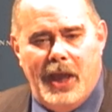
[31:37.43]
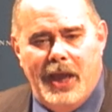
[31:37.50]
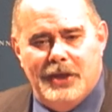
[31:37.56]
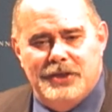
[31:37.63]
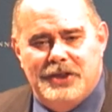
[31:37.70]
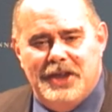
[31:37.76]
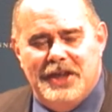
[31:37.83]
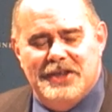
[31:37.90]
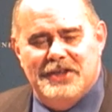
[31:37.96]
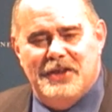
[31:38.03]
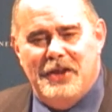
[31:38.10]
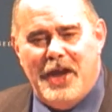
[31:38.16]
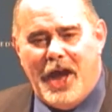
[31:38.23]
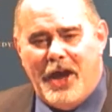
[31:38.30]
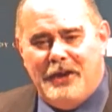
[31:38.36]
She is
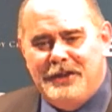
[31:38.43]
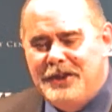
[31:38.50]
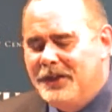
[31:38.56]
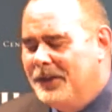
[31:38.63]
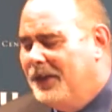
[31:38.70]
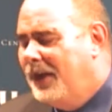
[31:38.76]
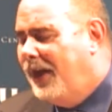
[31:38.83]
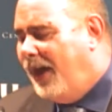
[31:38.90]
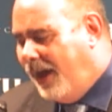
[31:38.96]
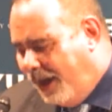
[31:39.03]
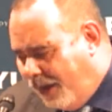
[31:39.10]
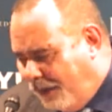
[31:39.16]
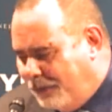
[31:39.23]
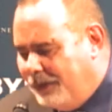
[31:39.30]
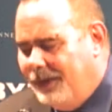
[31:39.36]
not
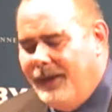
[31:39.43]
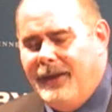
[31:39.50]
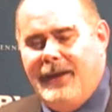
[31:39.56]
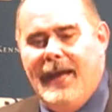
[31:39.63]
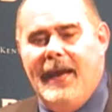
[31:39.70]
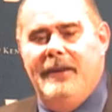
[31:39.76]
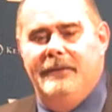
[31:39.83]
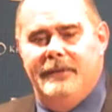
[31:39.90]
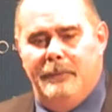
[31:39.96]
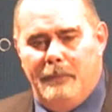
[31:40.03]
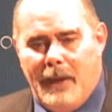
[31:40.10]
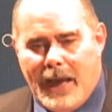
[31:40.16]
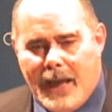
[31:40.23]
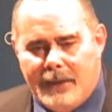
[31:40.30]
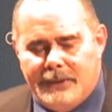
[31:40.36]
only, again, the
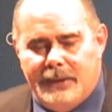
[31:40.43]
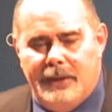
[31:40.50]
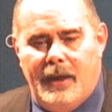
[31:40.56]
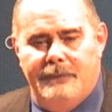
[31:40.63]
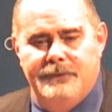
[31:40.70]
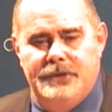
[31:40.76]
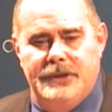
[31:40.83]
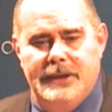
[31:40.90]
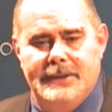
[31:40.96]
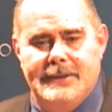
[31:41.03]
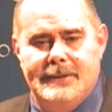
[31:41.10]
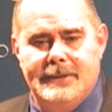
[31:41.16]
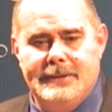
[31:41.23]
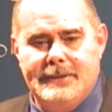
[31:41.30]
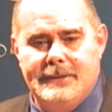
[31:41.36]
mother of
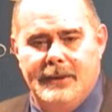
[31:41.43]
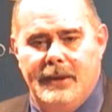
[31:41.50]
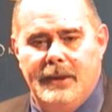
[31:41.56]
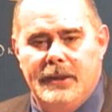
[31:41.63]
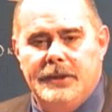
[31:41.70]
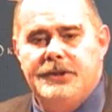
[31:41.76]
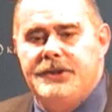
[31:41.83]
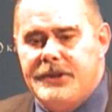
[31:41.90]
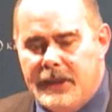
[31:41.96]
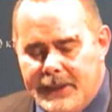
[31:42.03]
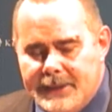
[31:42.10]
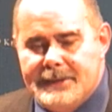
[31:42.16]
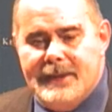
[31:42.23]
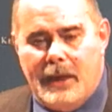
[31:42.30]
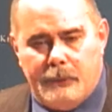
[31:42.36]
Jesus, she
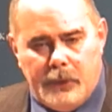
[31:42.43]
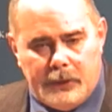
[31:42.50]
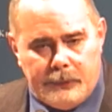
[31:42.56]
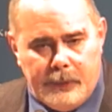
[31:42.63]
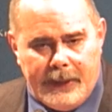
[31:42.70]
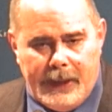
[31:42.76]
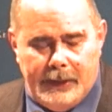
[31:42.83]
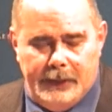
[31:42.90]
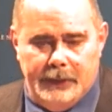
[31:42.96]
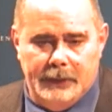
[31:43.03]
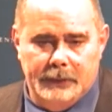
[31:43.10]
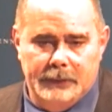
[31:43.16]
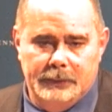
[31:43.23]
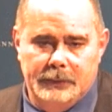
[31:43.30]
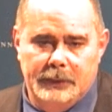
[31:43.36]
is our queen.
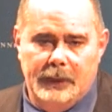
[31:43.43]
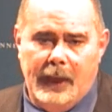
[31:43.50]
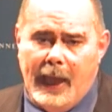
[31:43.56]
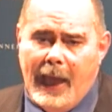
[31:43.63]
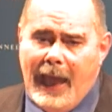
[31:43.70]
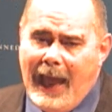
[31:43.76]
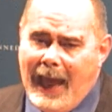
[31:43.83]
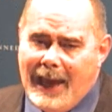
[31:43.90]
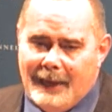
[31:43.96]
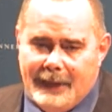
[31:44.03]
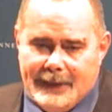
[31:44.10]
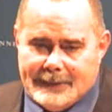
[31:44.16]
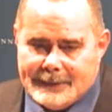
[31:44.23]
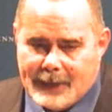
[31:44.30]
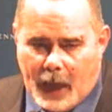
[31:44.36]
And
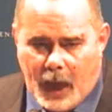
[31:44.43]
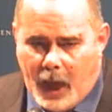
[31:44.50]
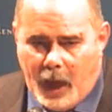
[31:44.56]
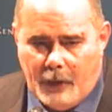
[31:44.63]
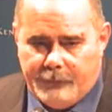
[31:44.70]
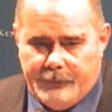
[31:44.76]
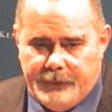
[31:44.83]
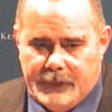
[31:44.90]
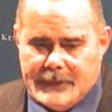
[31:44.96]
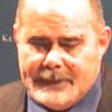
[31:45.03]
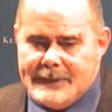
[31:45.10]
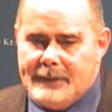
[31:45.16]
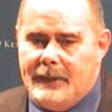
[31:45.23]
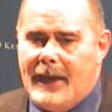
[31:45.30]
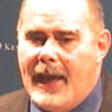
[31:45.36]
it's
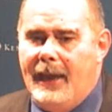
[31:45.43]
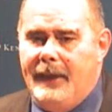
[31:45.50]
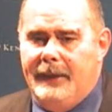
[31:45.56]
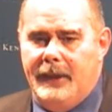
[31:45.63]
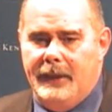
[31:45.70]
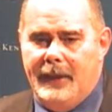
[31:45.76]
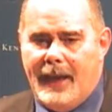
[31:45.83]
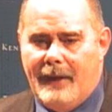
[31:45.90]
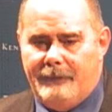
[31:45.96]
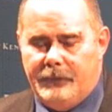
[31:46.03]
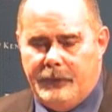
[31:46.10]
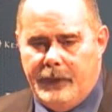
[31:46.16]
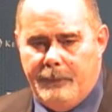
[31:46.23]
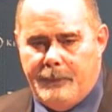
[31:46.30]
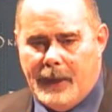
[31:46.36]
obvious, like in
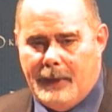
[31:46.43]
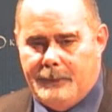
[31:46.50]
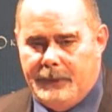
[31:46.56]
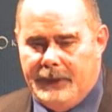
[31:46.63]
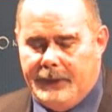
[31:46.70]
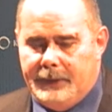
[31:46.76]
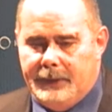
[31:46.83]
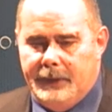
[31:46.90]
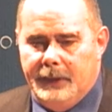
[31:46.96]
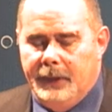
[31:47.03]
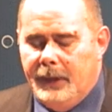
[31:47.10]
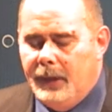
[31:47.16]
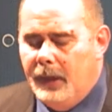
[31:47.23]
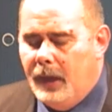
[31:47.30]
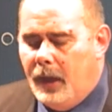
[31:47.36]
every public uh,
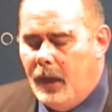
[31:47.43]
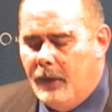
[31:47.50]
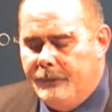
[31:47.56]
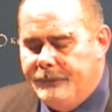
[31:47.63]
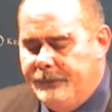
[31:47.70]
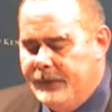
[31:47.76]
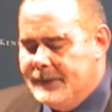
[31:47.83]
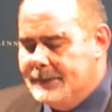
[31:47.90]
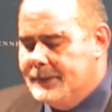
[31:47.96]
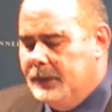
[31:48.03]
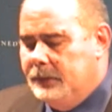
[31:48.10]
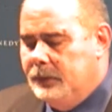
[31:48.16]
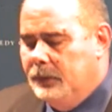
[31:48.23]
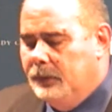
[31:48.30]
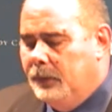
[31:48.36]
office,
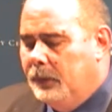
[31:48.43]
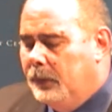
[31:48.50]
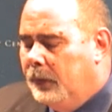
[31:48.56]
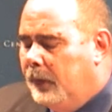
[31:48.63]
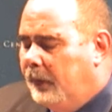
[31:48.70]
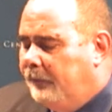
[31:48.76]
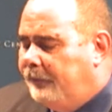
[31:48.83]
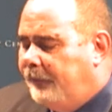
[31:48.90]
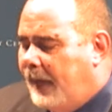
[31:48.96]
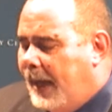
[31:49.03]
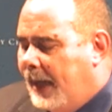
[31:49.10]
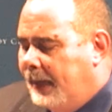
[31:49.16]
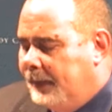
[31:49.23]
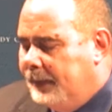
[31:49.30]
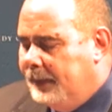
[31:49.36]
you
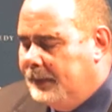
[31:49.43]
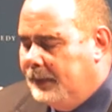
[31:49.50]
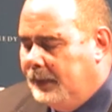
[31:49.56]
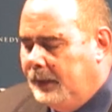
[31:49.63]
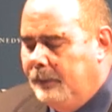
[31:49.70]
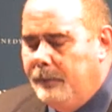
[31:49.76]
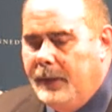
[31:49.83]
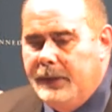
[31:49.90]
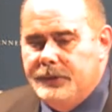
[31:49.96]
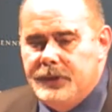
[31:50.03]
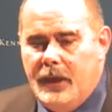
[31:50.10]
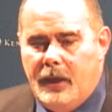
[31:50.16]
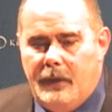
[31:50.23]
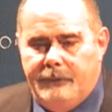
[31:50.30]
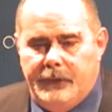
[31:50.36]
find the image
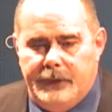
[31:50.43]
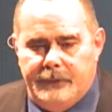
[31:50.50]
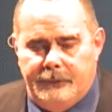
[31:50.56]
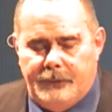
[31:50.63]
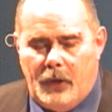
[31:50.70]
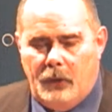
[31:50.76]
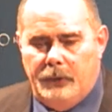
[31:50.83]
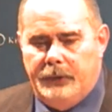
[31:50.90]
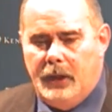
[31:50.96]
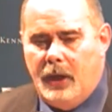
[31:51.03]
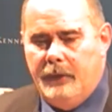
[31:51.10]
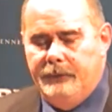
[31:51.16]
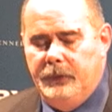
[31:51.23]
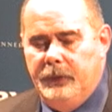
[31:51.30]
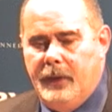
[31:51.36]
of uh, the photo
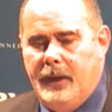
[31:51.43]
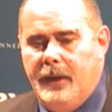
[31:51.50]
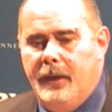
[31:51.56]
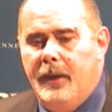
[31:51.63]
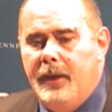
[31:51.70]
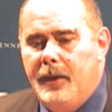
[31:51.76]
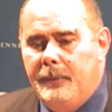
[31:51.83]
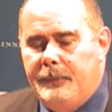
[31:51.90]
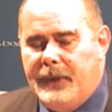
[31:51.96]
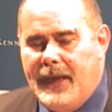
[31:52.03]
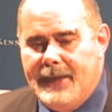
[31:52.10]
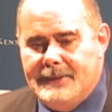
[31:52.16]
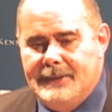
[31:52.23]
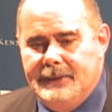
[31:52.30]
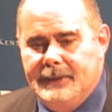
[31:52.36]
of your
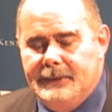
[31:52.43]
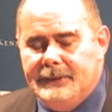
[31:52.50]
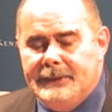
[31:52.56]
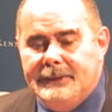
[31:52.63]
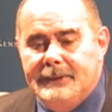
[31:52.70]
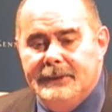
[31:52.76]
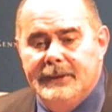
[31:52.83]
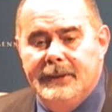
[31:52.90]
president.